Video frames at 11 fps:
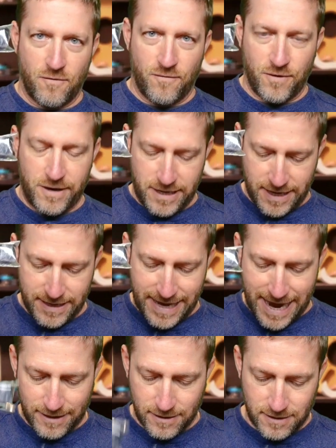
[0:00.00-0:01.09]
furry dead
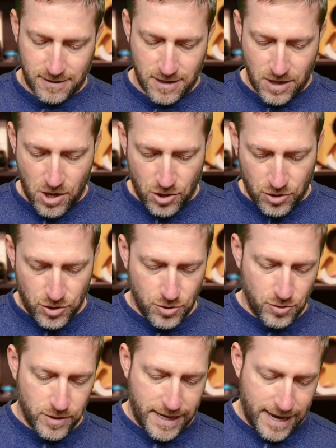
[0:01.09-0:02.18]
cats.
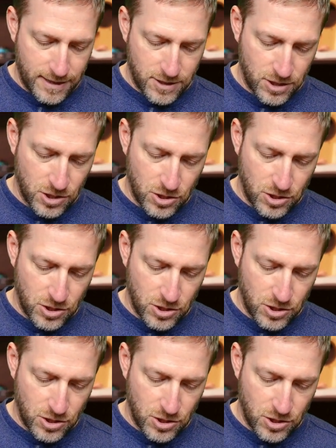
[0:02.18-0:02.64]
You get